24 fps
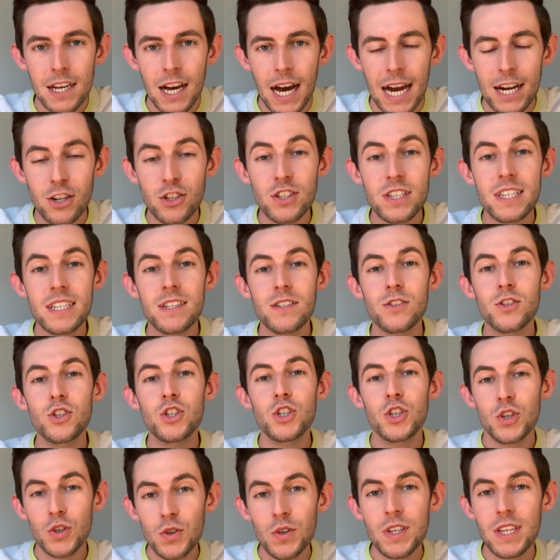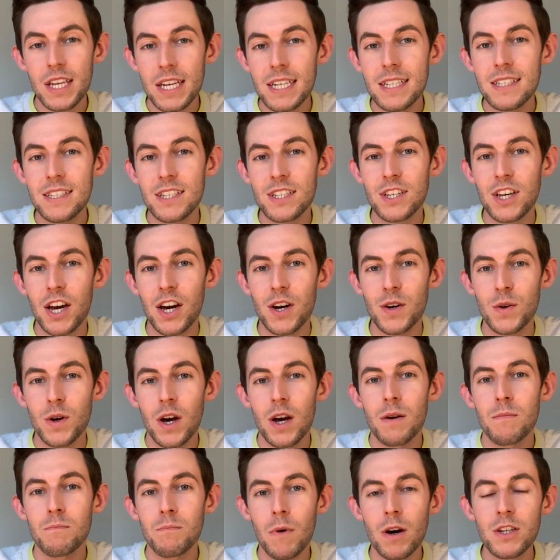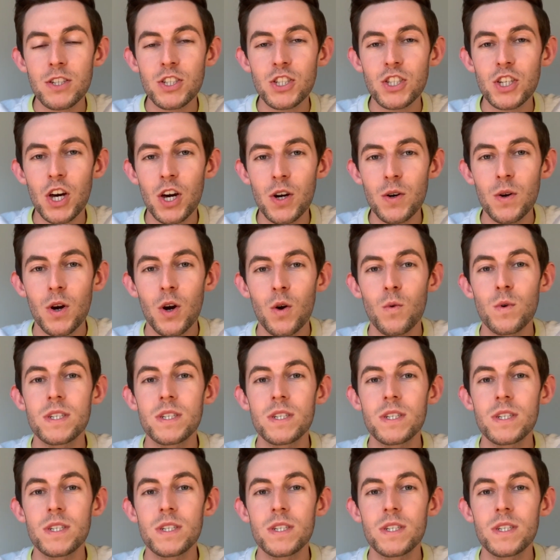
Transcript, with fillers: And until two years ago, Moscow